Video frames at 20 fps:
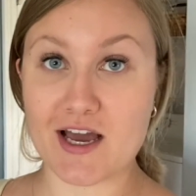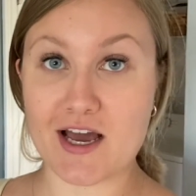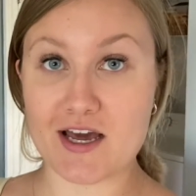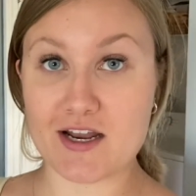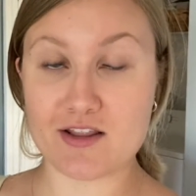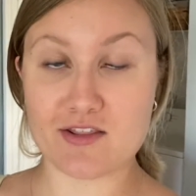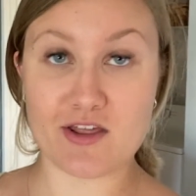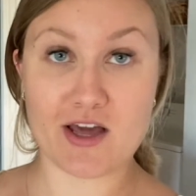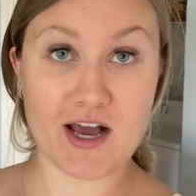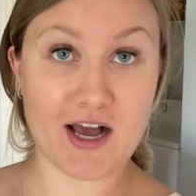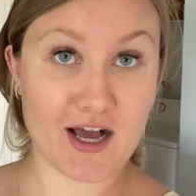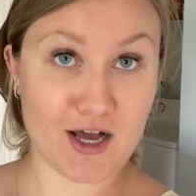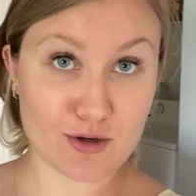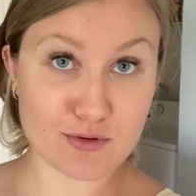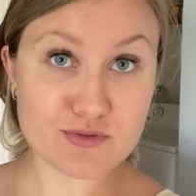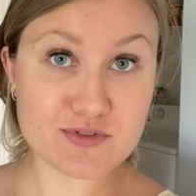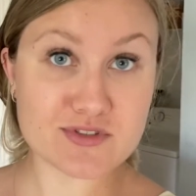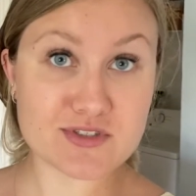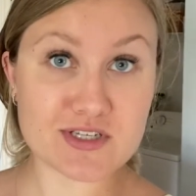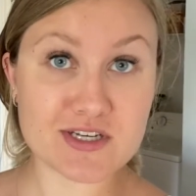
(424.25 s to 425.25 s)
out of the
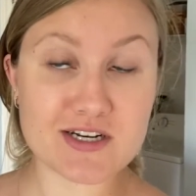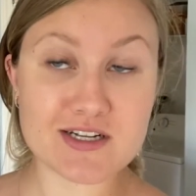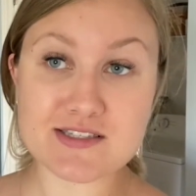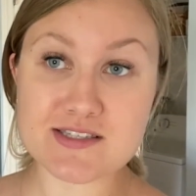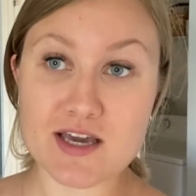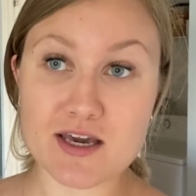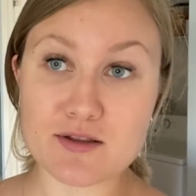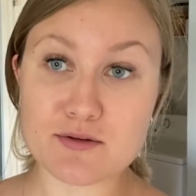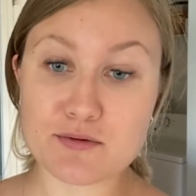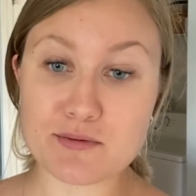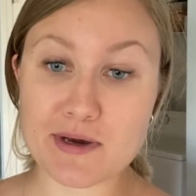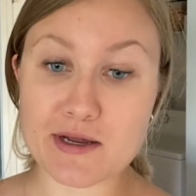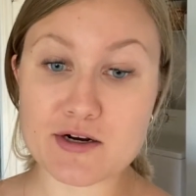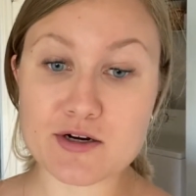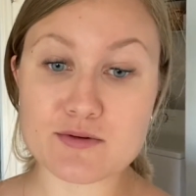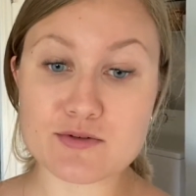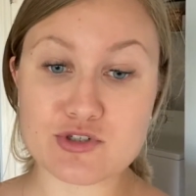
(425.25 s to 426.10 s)
house in a timely manner,